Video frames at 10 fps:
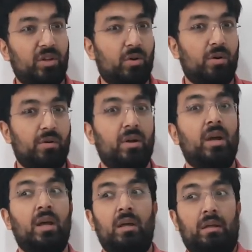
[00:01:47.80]
Or
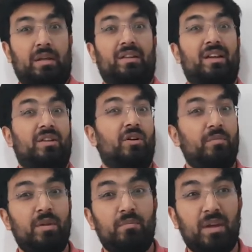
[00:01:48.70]
it
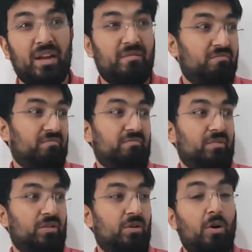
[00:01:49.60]
cannot be made,
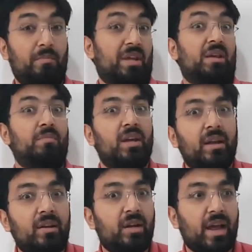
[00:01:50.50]
or maybe
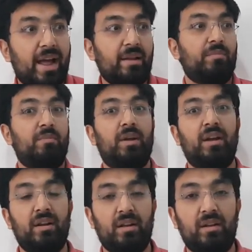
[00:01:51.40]
it can be
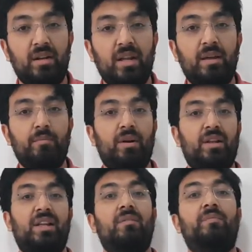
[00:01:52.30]
made in a day. But
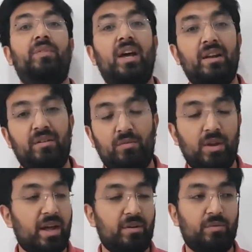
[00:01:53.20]
then that
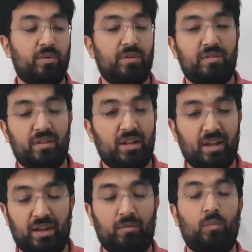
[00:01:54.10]
that was
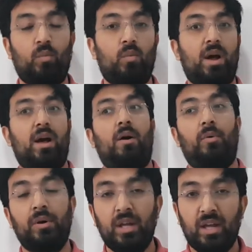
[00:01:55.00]
like wow.
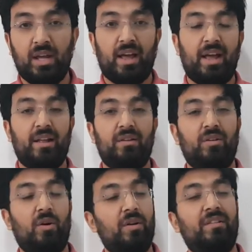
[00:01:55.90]
And
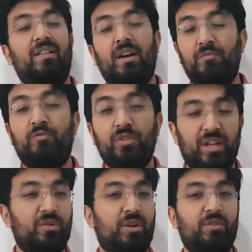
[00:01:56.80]
honestly, I'm really
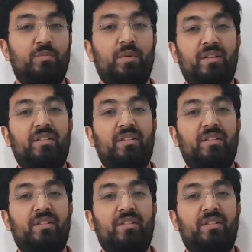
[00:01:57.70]
going to miss